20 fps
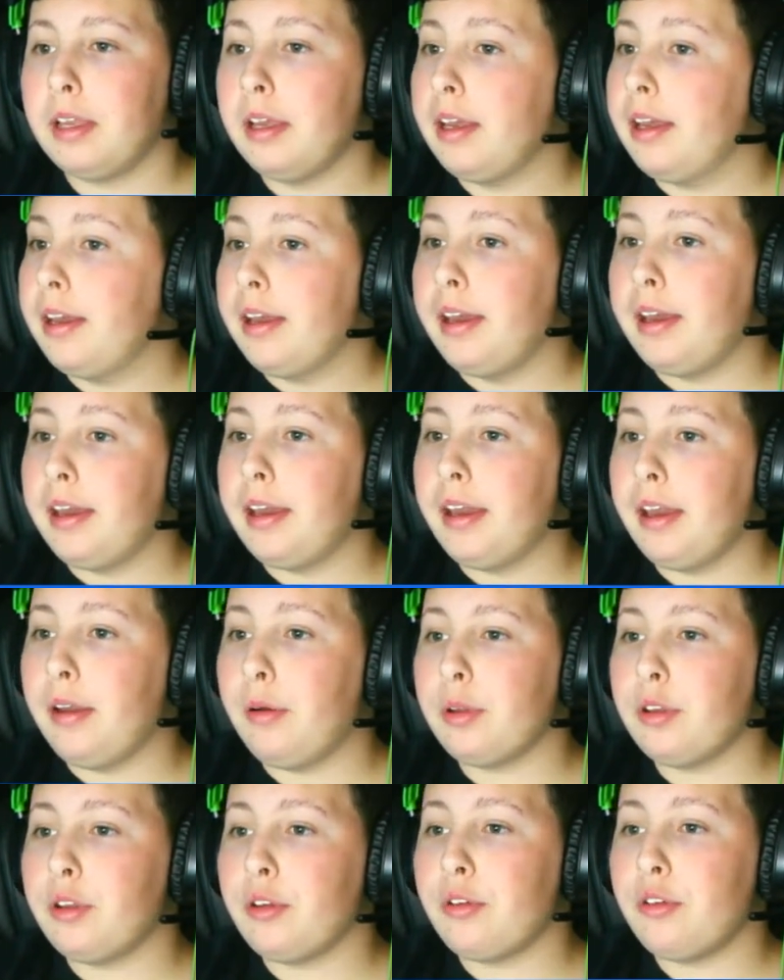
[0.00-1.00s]
When
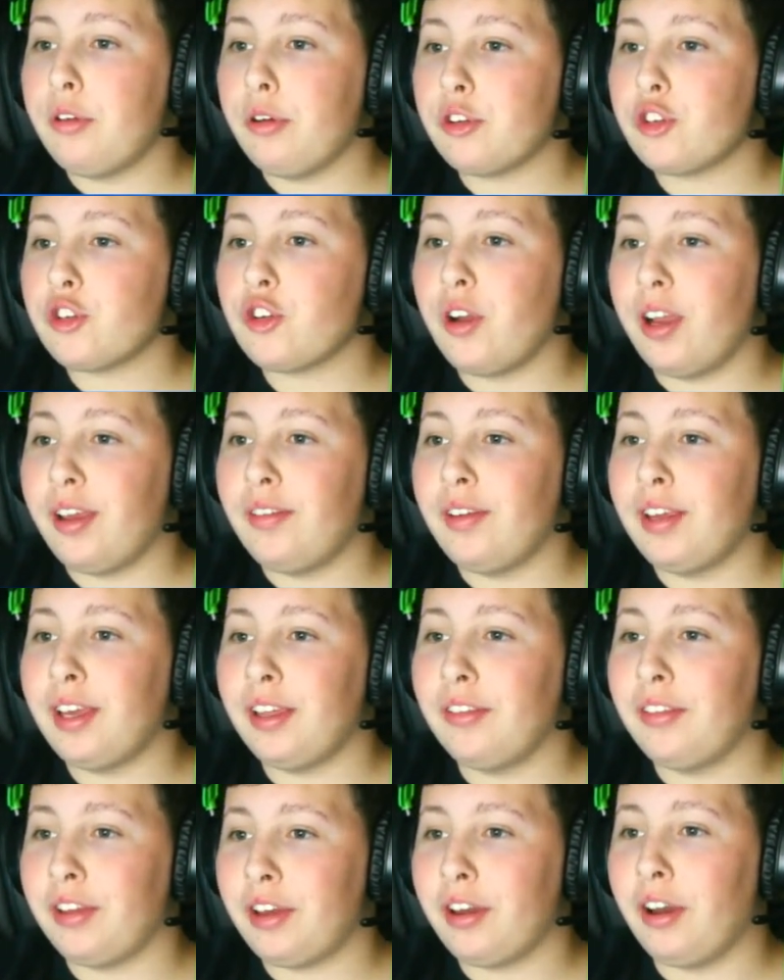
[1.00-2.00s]
you're not driving in
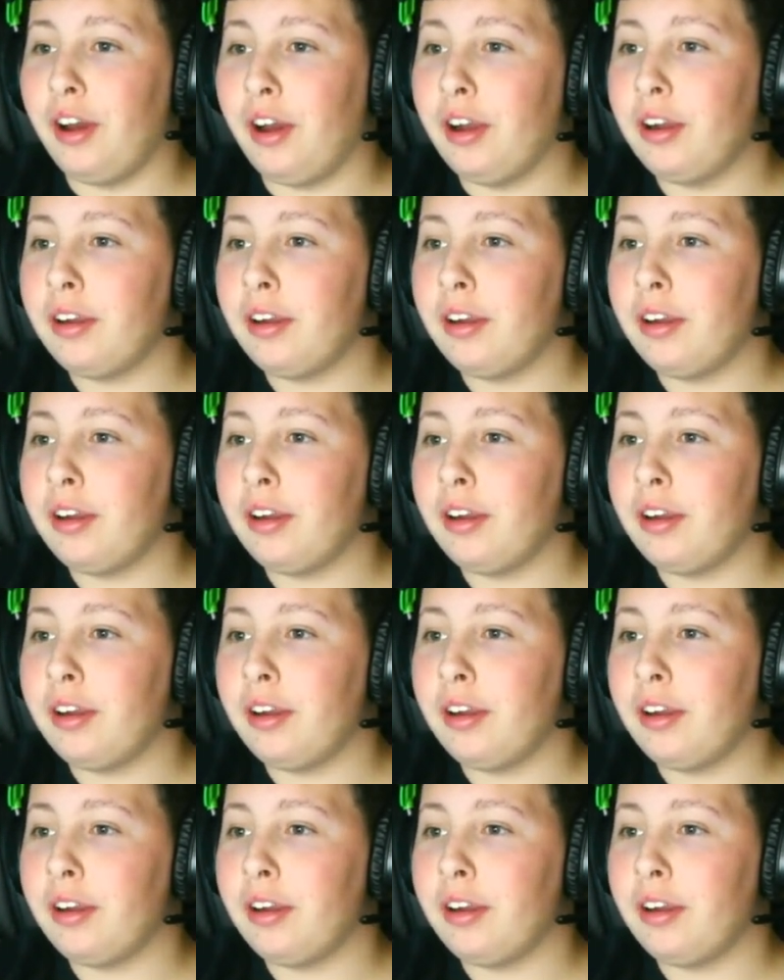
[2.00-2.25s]
the car.